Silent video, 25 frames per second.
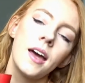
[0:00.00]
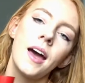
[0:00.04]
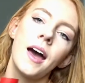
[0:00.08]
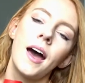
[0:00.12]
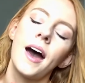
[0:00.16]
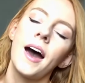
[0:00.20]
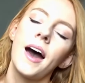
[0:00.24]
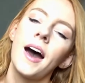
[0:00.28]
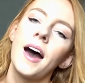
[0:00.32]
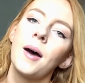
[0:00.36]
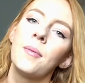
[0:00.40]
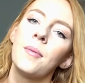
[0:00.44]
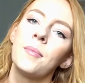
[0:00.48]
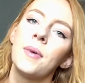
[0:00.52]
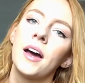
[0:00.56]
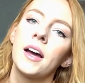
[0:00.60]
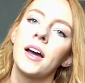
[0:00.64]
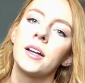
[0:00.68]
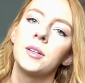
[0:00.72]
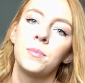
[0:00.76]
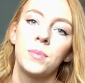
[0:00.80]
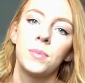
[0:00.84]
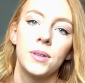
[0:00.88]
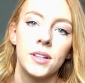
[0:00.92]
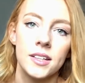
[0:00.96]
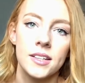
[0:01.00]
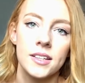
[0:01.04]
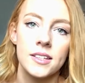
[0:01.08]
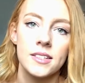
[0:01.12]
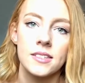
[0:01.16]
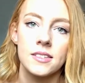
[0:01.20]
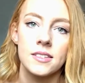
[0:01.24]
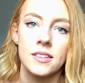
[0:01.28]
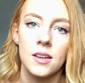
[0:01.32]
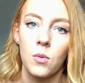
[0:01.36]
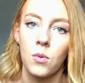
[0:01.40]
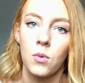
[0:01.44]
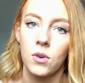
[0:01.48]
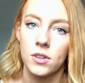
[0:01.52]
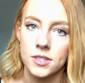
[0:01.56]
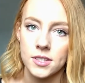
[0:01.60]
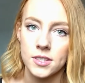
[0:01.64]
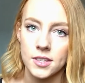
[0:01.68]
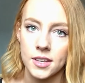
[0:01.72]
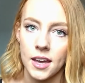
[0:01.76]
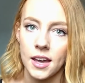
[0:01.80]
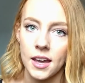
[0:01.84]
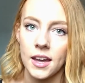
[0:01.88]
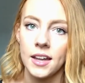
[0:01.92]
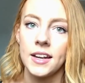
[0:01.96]
And please, once
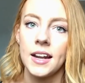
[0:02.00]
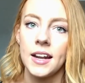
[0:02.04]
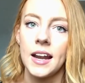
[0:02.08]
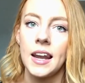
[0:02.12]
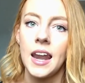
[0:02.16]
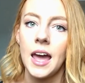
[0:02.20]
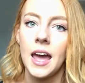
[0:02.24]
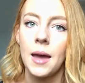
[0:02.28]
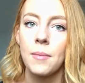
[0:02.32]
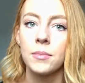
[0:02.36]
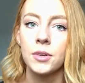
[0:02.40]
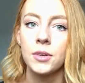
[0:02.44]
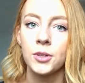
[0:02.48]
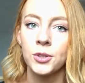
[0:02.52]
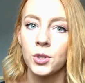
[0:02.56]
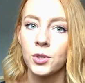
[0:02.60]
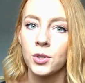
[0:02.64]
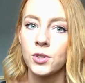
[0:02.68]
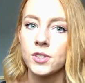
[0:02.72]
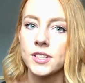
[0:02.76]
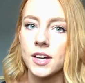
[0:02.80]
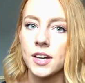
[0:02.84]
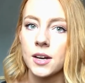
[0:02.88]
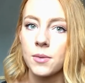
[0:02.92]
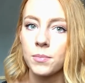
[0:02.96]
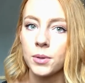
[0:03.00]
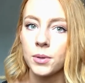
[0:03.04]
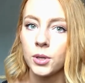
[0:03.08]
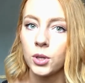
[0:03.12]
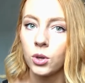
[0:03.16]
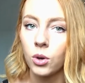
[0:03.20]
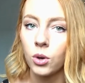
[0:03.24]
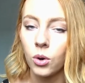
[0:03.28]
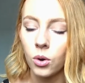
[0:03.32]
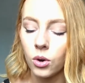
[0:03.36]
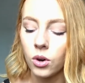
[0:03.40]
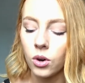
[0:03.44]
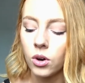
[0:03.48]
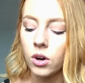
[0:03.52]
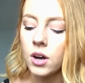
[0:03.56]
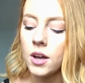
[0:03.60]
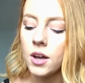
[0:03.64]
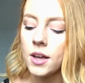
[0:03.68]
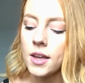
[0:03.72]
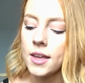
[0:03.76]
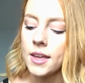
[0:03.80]
again, let me know down below